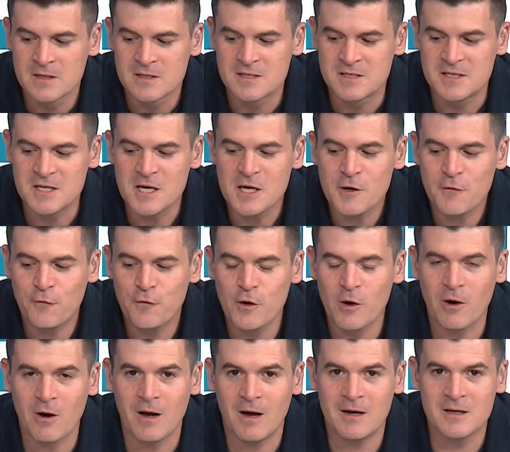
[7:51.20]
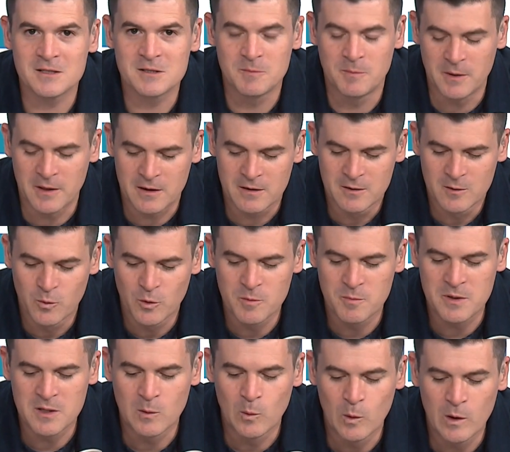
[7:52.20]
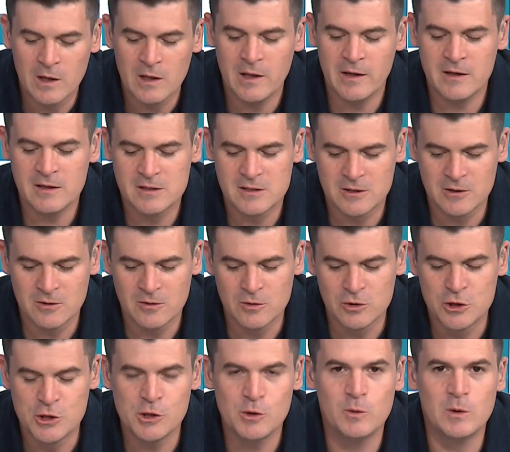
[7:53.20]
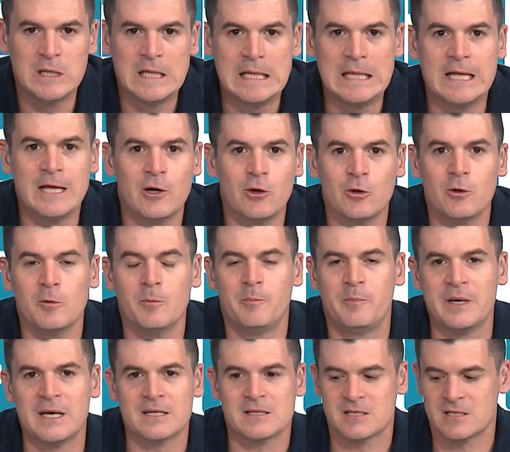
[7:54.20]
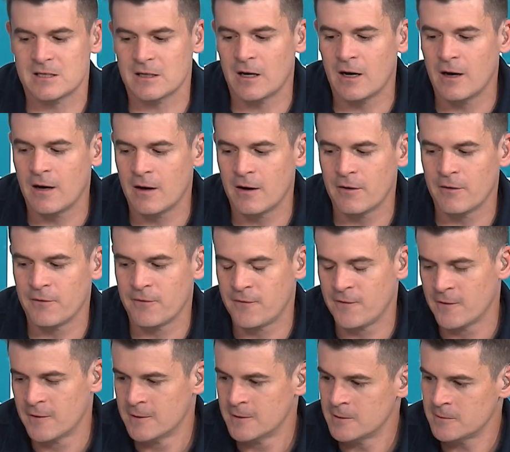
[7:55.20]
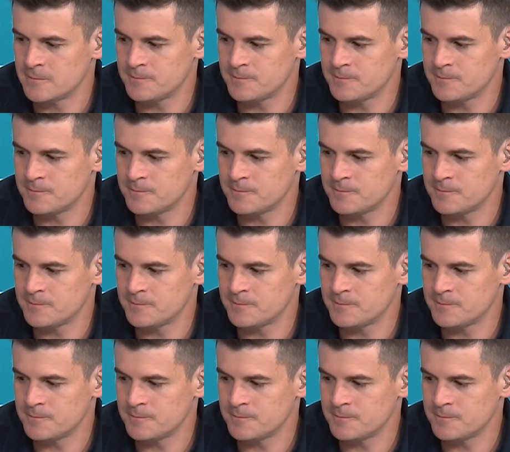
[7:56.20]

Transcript: See if your husband would be willing to do little bits of